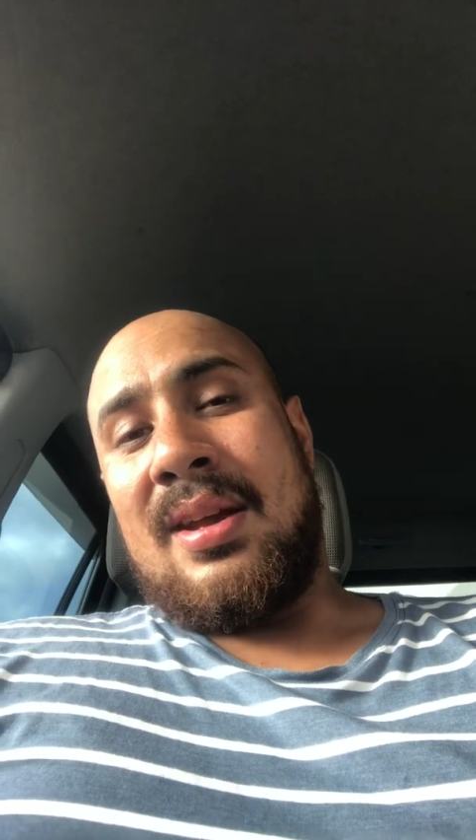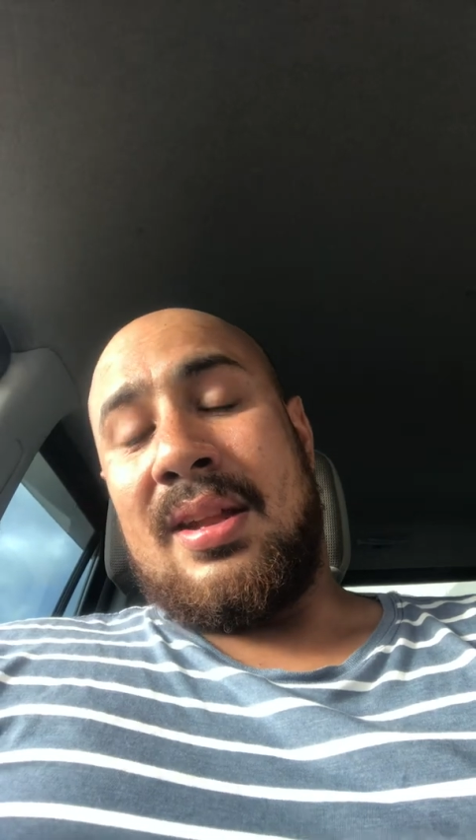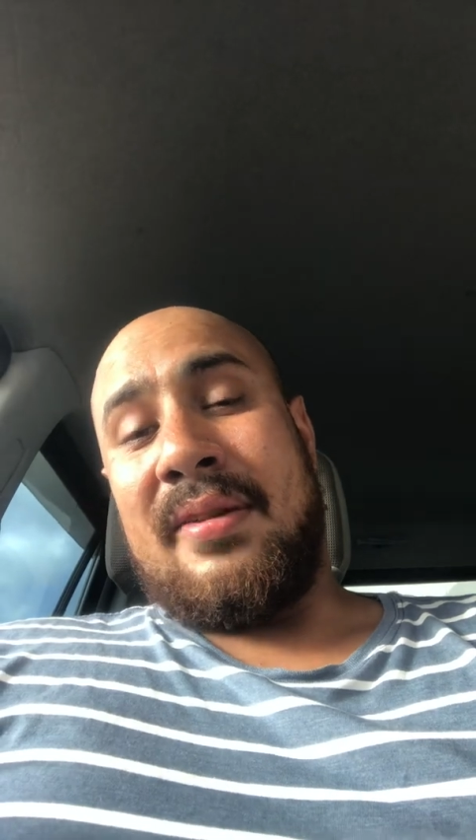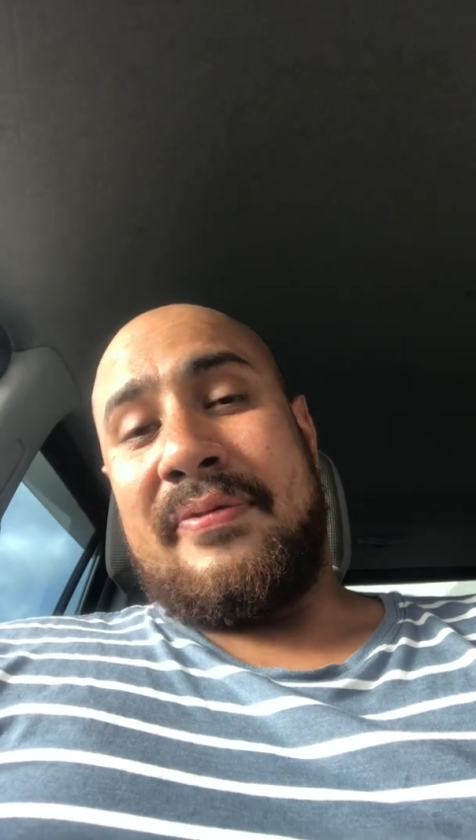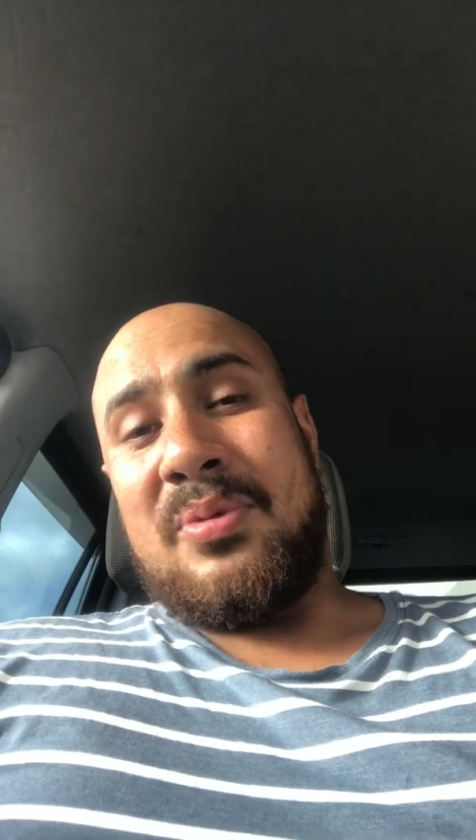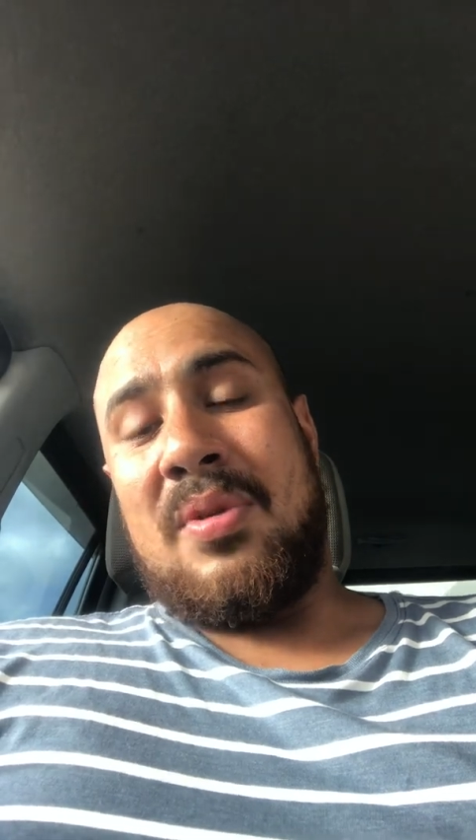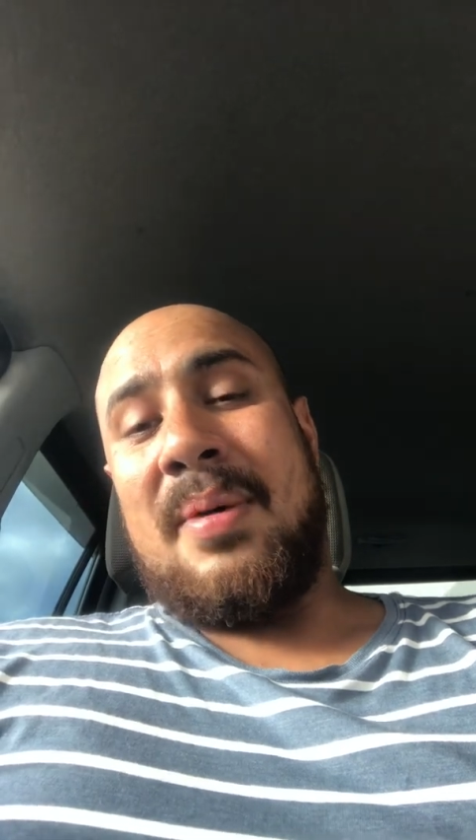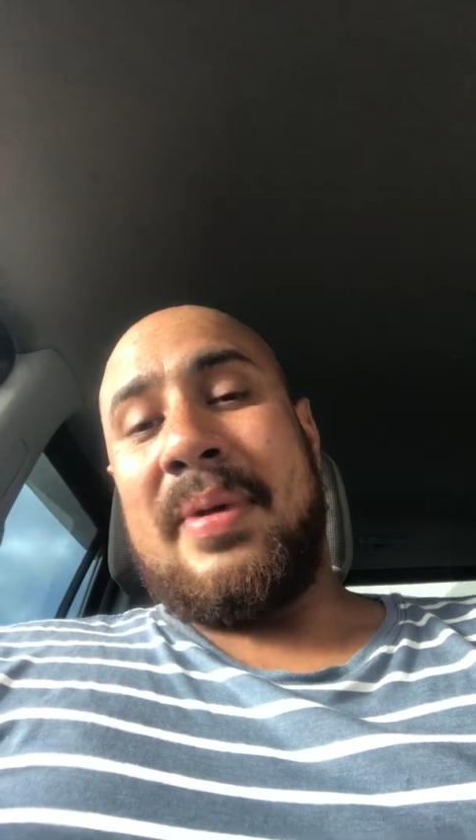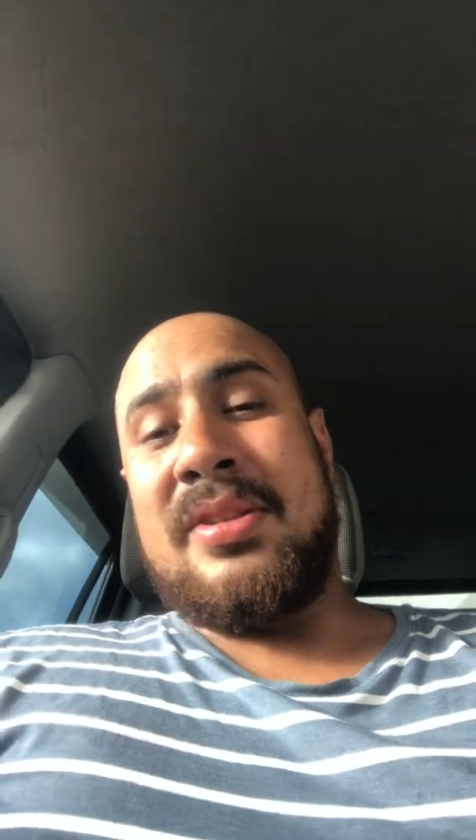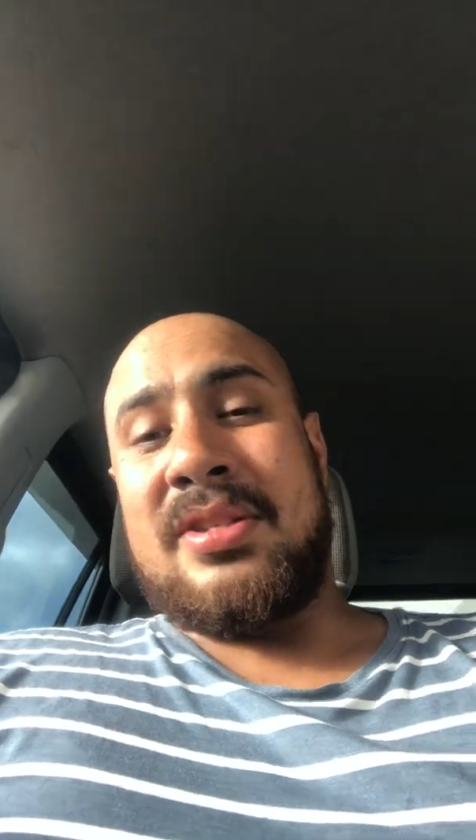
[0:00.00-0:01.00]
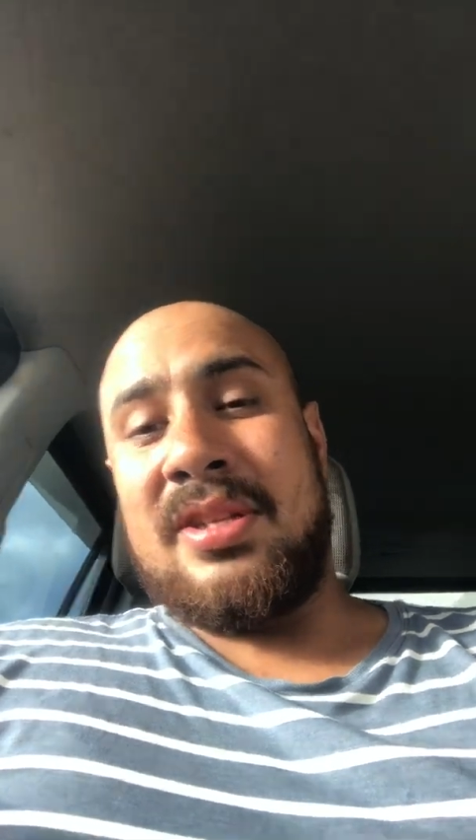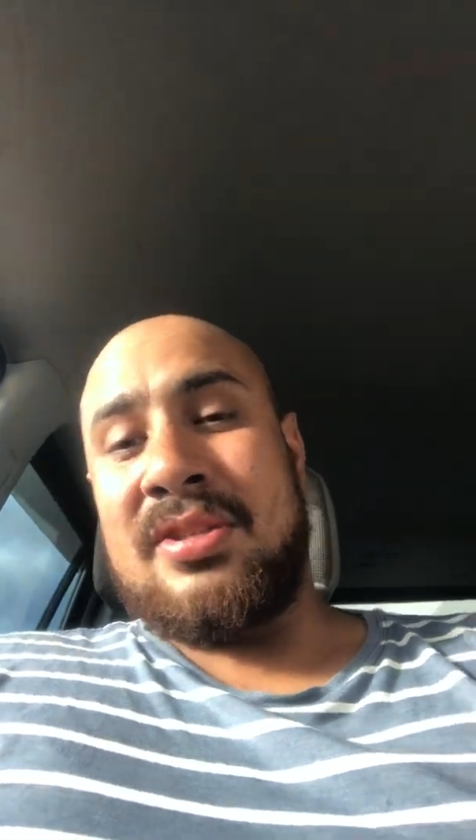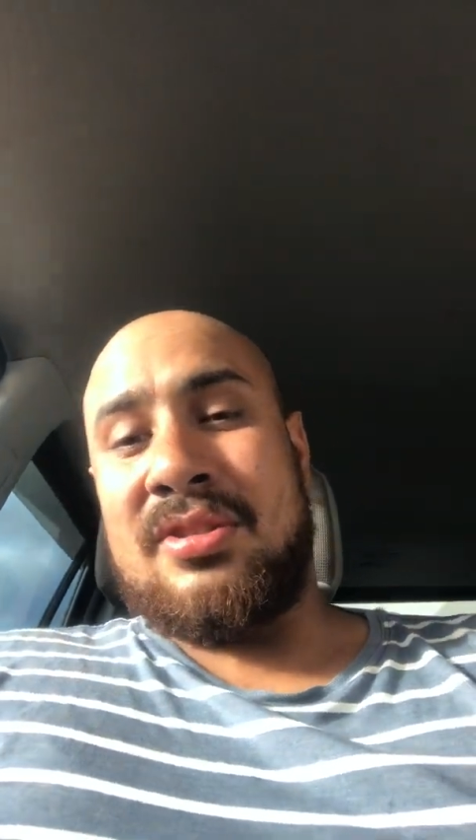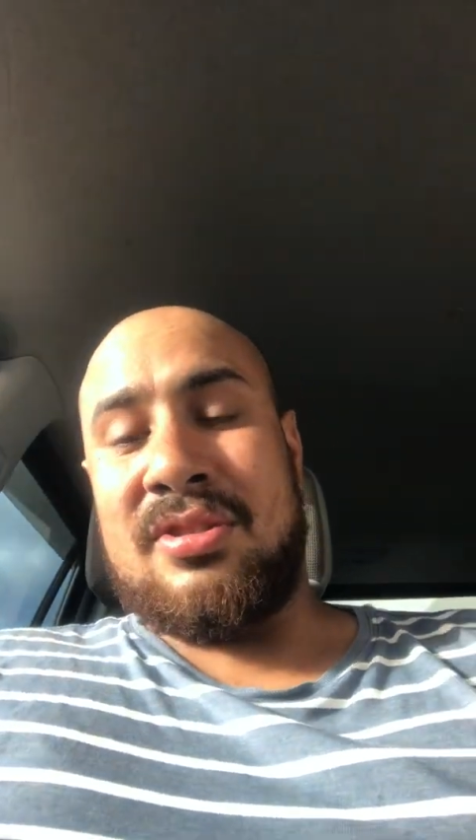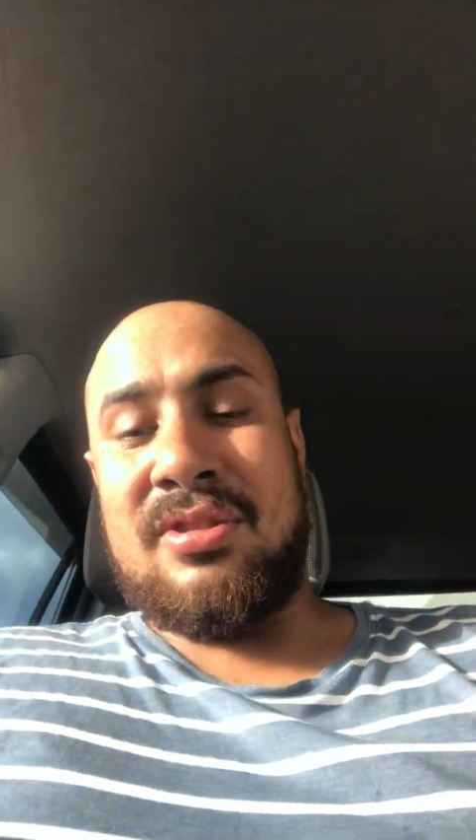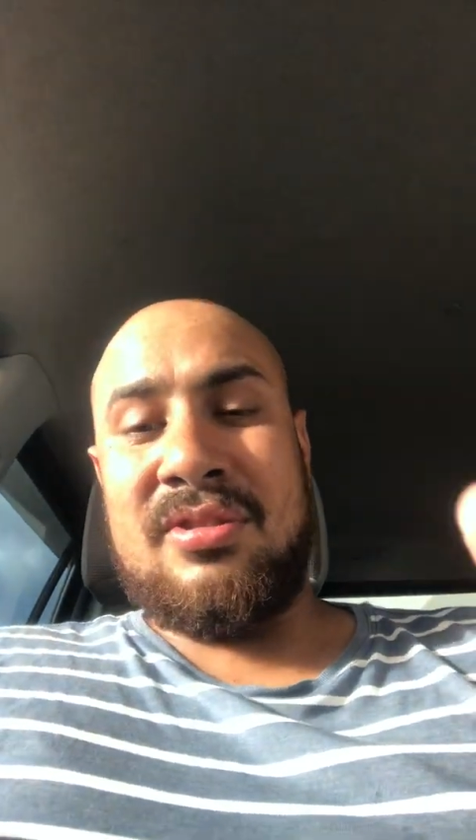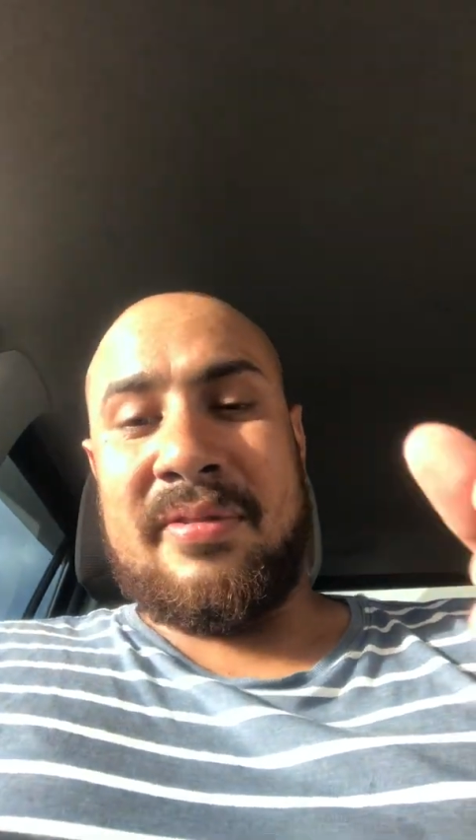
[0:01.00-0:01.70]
And if you are, man, cheers to you.